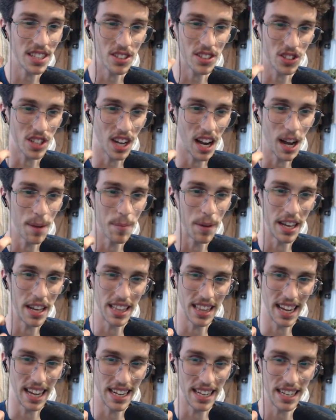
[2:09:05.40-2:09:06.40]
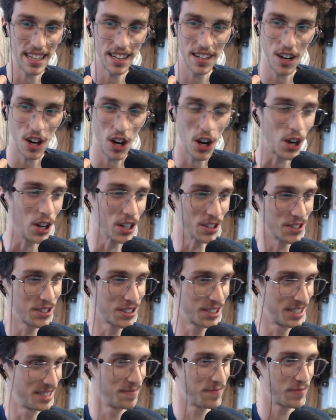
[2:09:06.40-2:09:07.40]
time it like
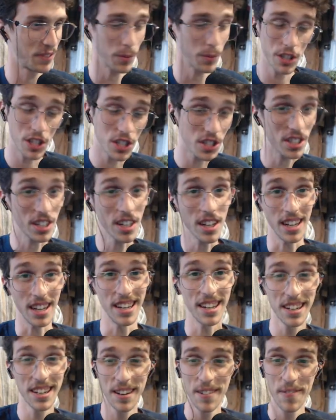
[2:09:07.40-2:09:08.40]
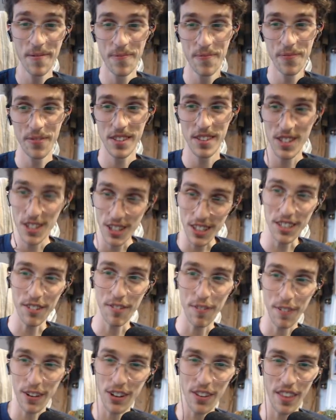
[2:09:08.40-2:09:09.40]
hurts, which is good. It's good to
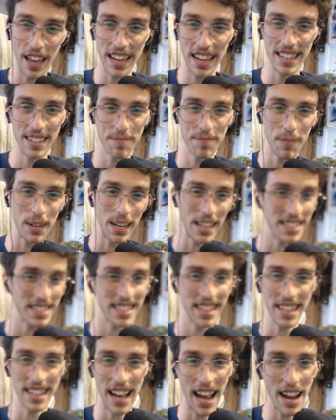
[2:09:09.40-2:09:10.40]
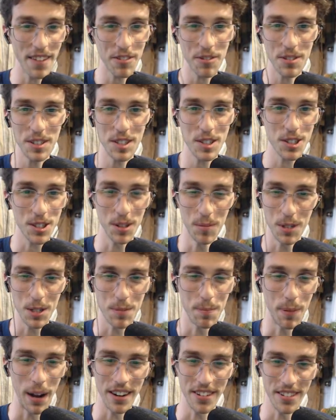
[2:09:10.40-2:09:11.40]
feel that, but it's like everyone's so much
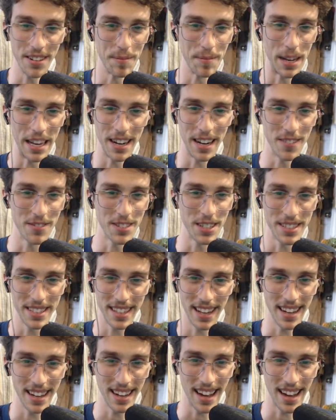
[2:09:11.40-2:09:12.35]
better than me, and I'm just like